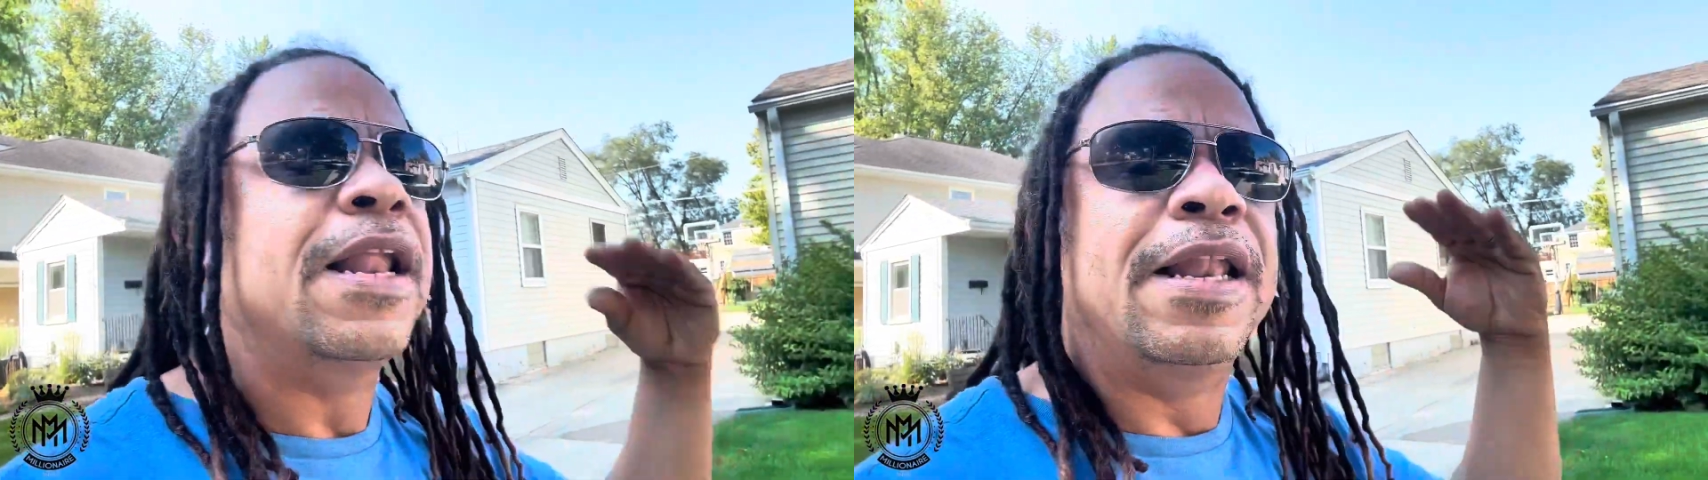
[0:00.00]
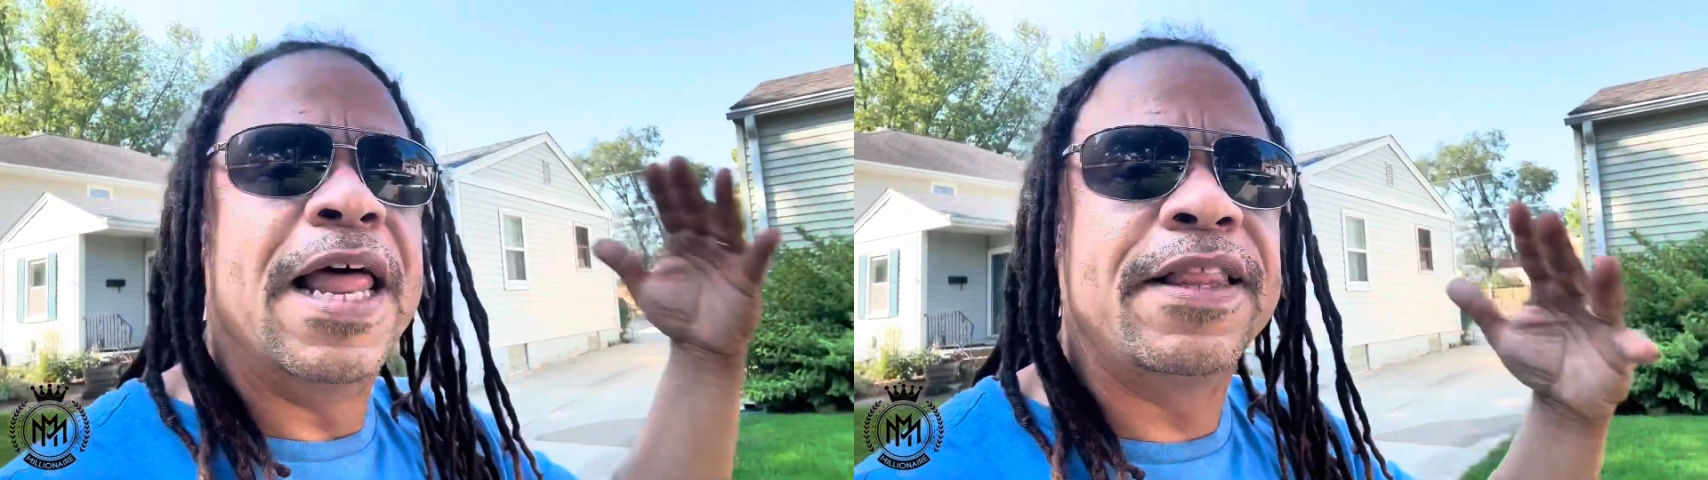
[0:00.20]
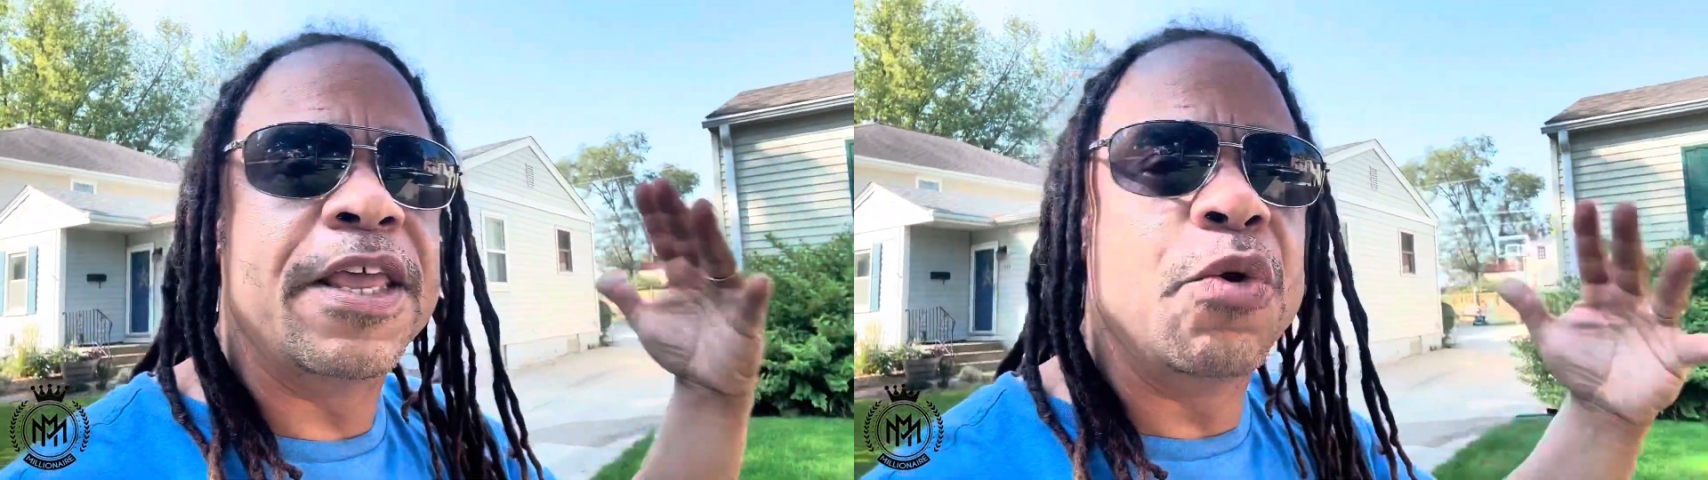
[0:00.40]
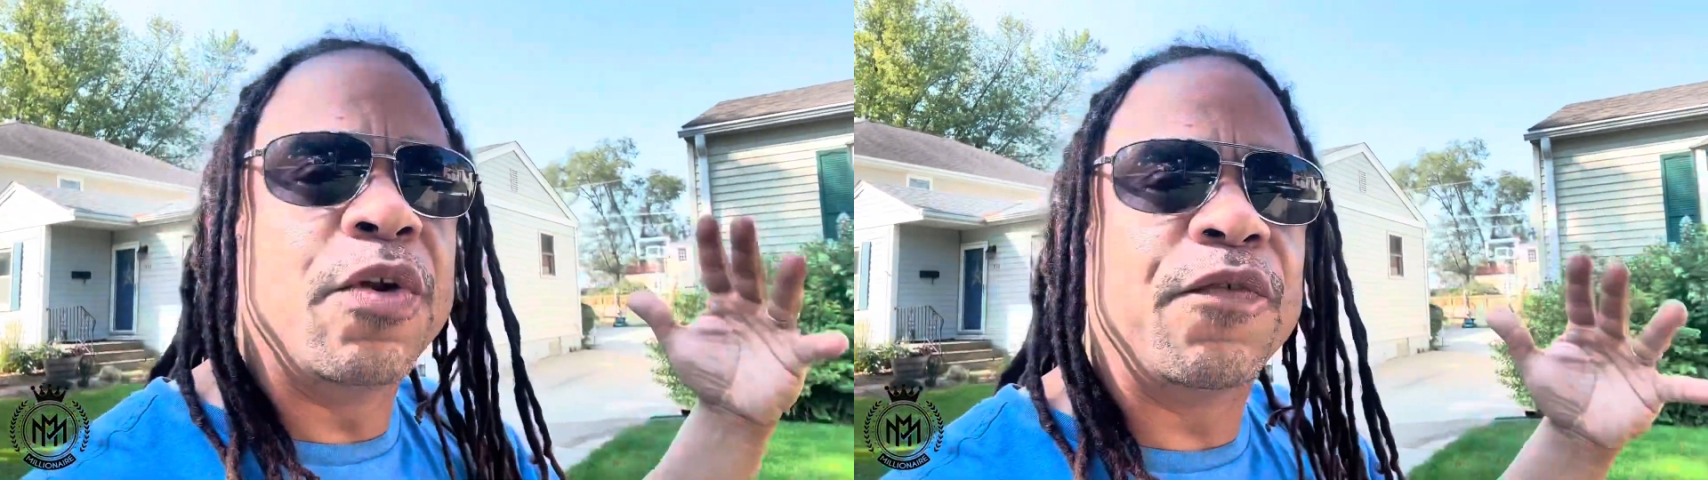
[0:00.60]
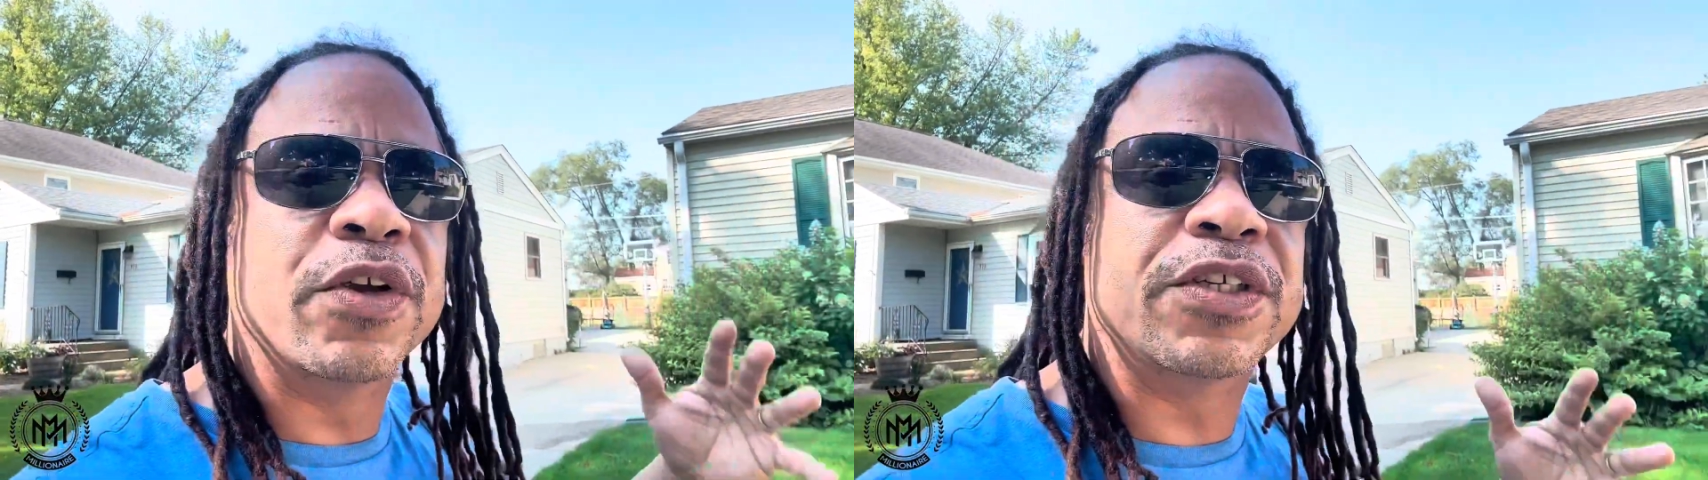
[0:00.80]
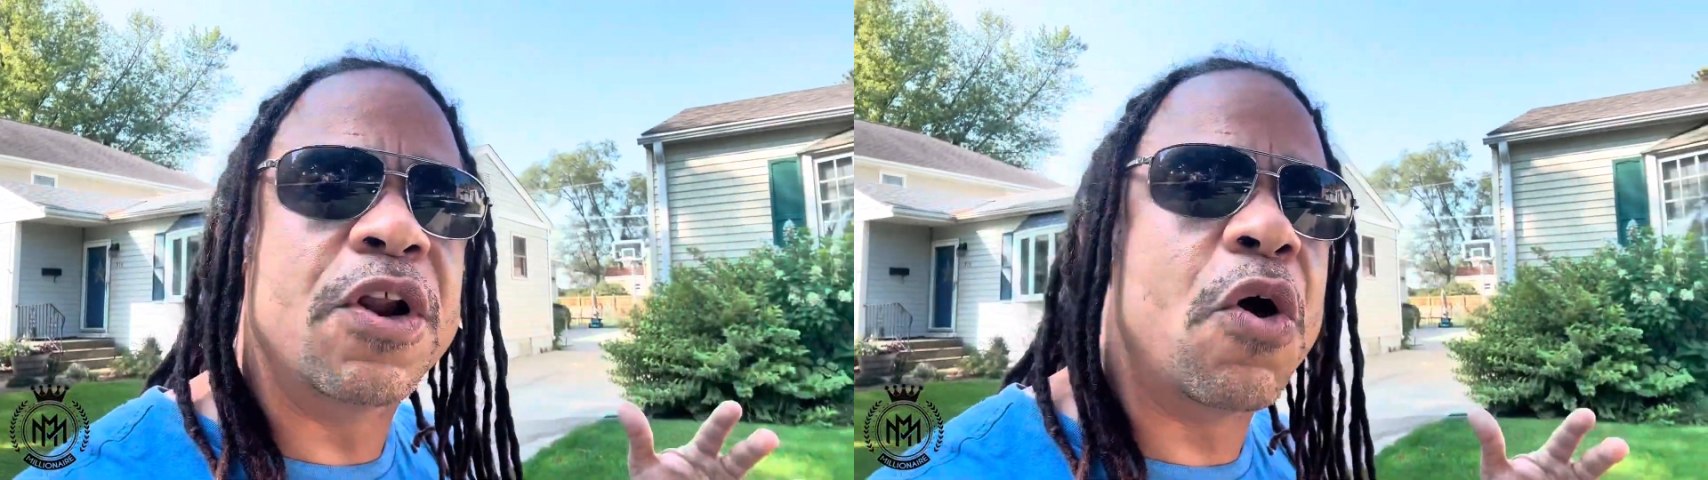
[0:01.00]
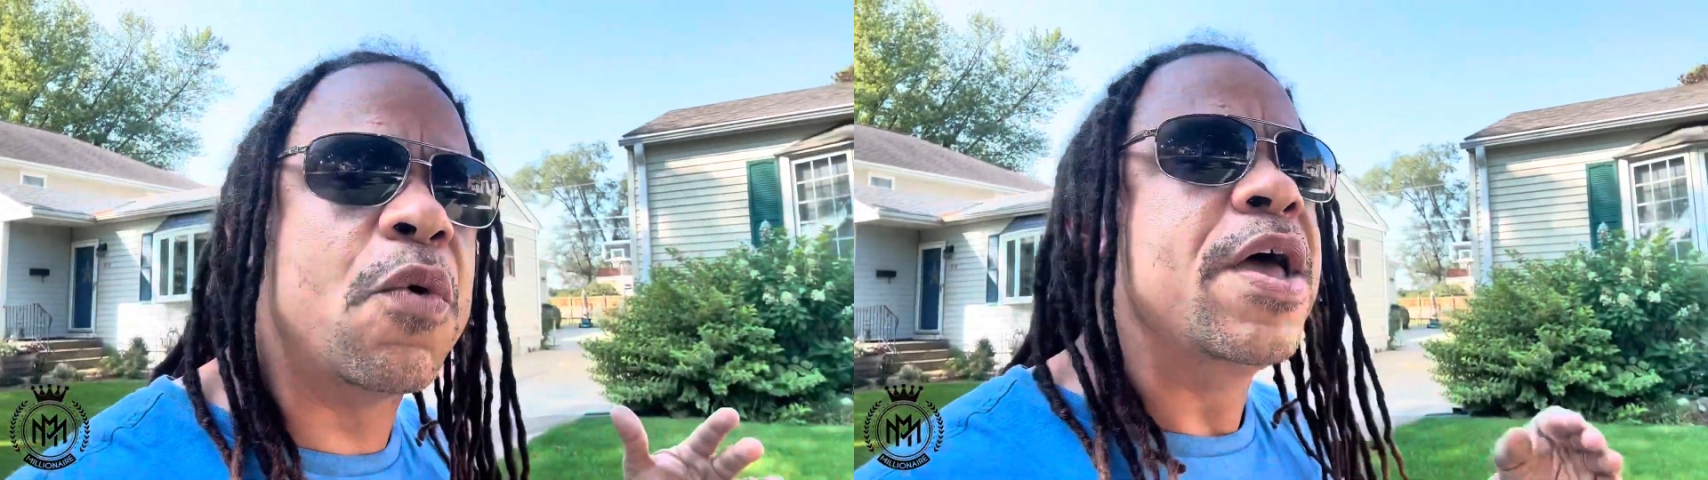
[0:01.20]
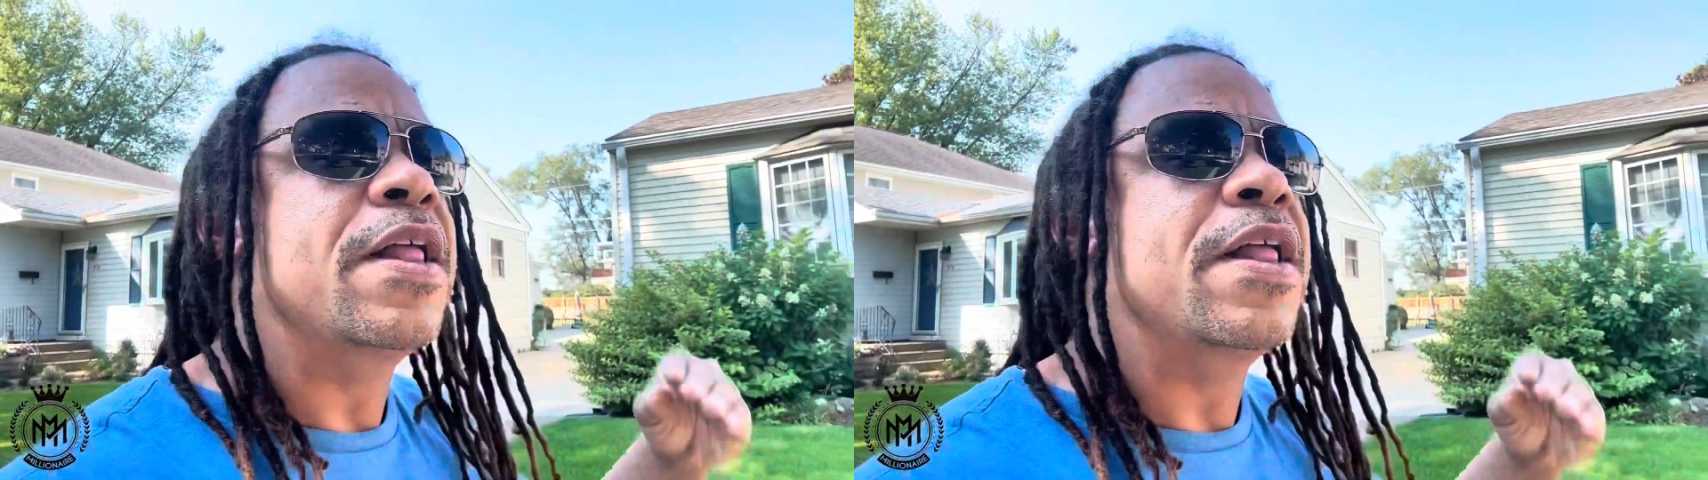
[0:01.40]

let the universe know